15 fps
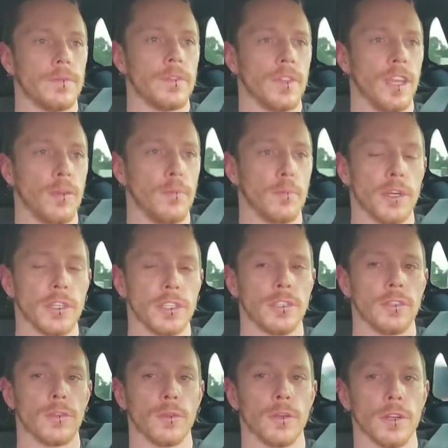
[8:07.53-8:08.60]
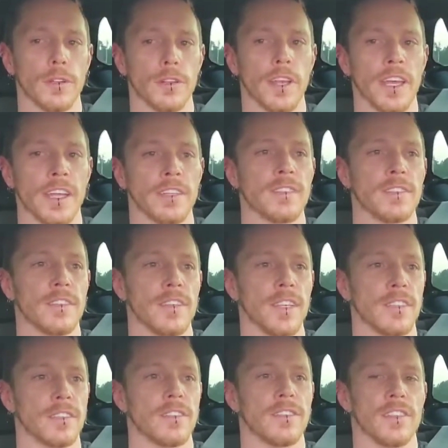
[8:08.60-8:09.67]
and pushing through your legs,
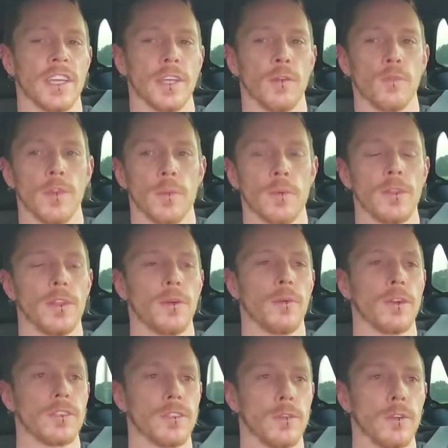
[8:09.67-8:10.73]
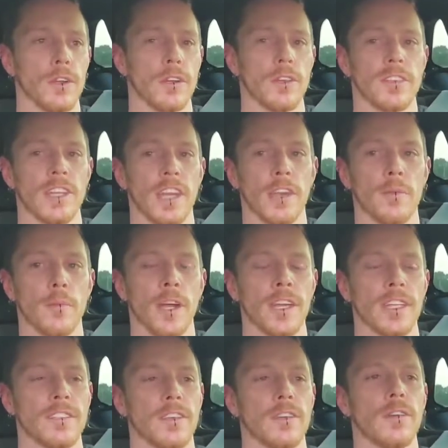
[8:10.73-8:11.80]
because it's like a ripple. It works through your entire
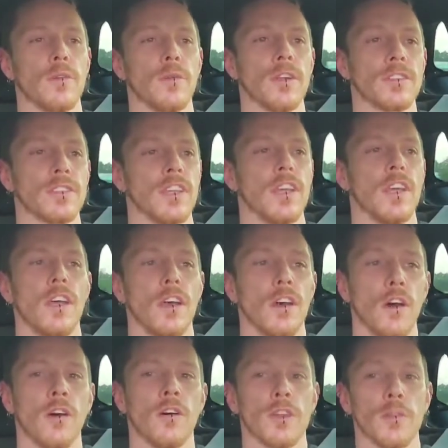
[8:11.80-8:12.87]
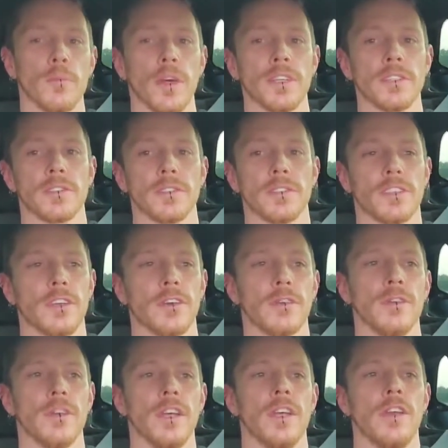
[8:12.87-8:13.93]
body, so it works all your muscles. So
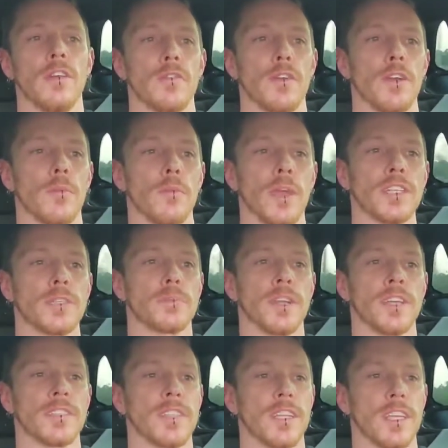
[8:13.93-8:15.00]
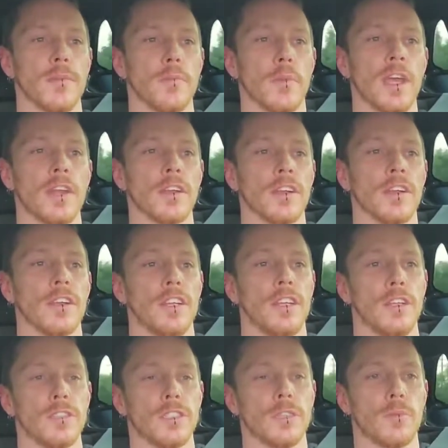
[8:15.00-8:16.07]
for your bench press to get better,
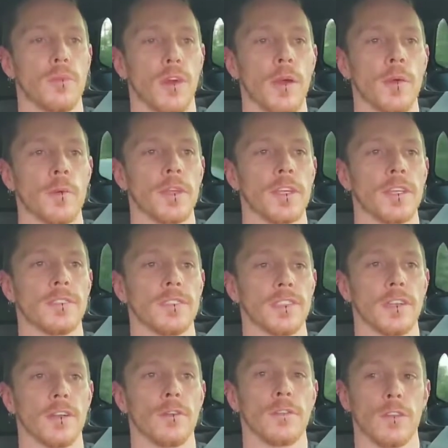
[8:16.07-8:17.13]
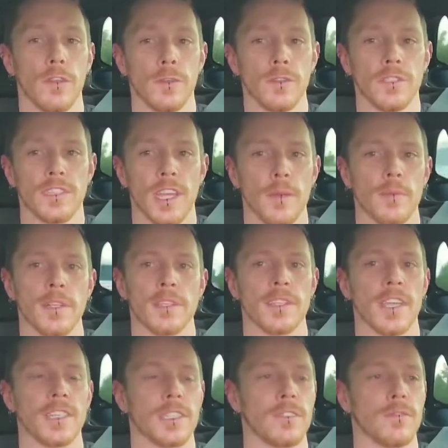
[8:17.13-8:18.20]
you should probably consider doing
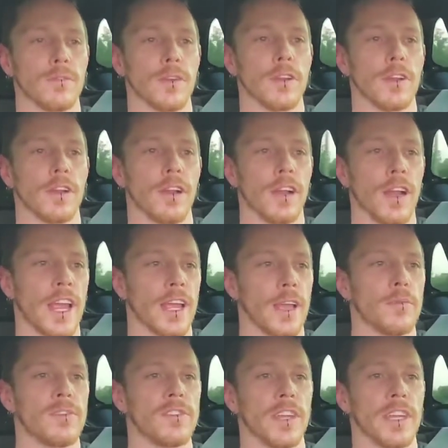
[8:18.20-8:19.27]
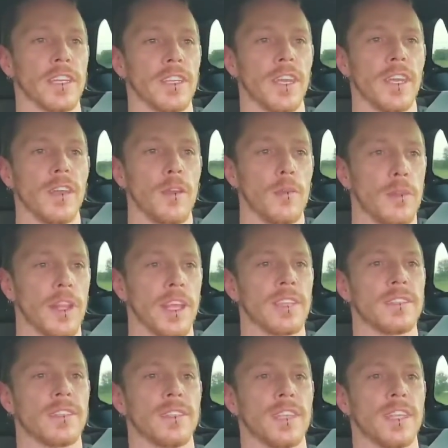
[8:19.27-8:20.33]
stabilization for your abs, like
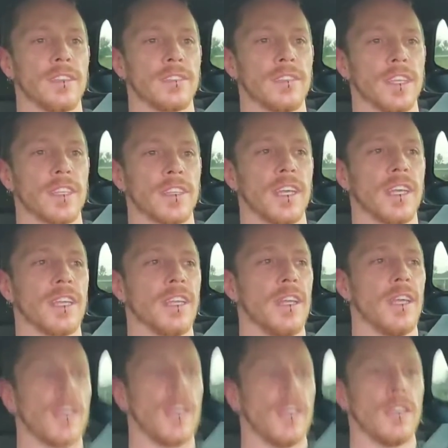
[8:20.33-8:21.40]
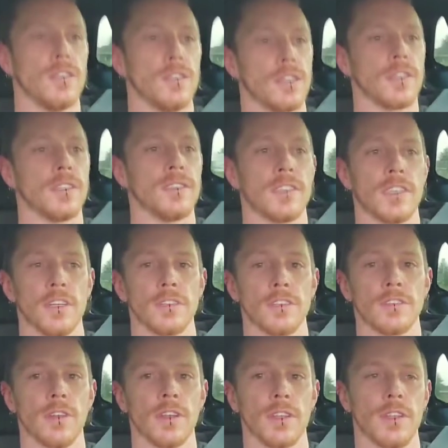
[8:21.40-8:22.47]
planks and things like that. You should consider
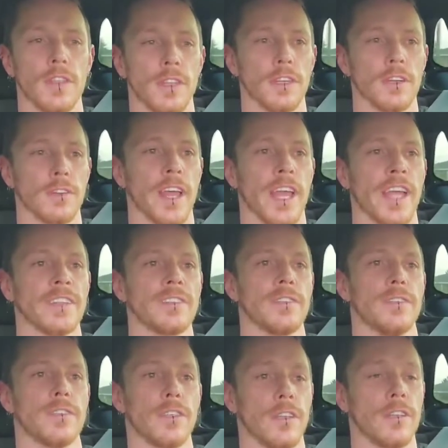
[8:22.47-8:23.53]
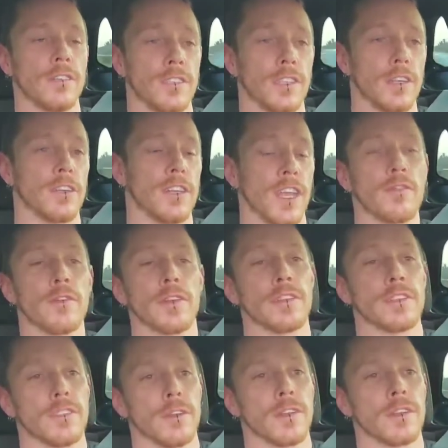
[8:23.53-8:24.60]
strengthening your lats. You should consider definitely
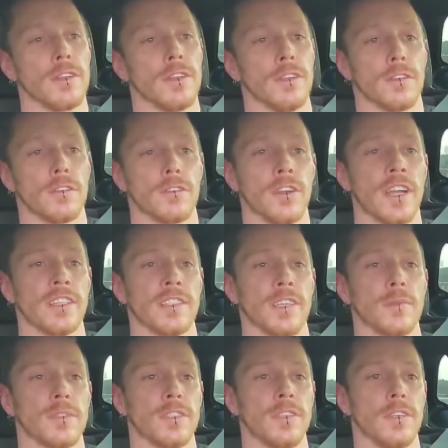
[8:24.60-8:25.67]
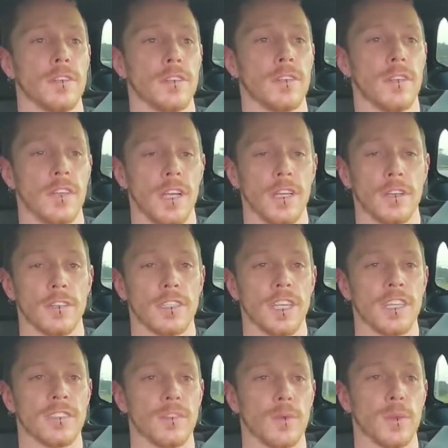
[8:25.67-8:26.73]
strengthening your triceps and your
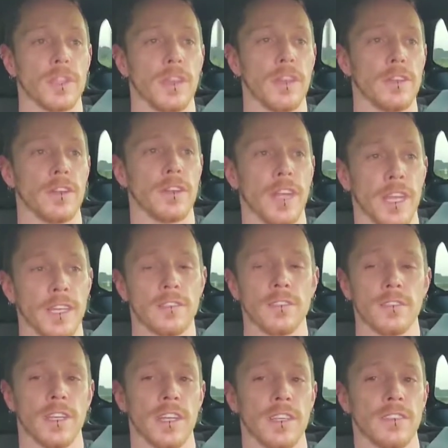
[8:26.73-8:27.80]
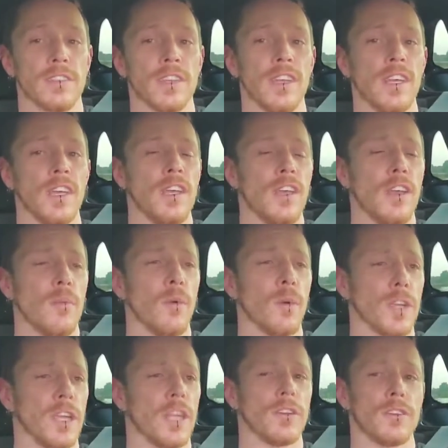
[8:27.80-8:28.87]
chest with other exercises more
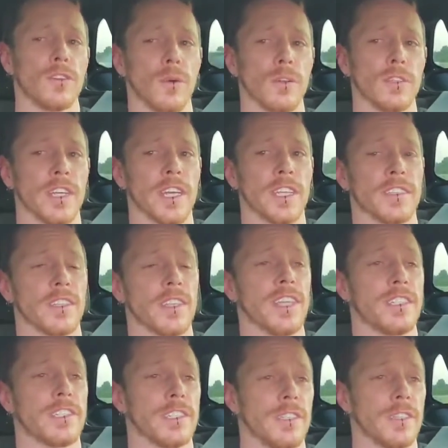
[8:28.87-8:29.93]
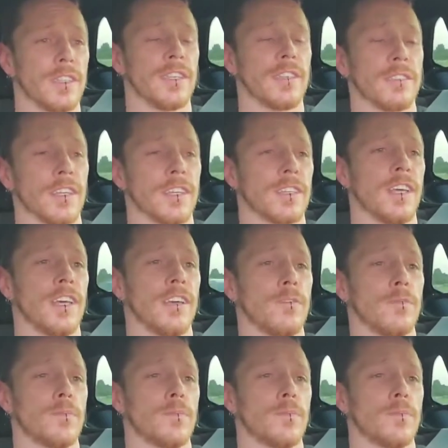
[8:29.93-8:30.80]
geared towards isolation and things like that,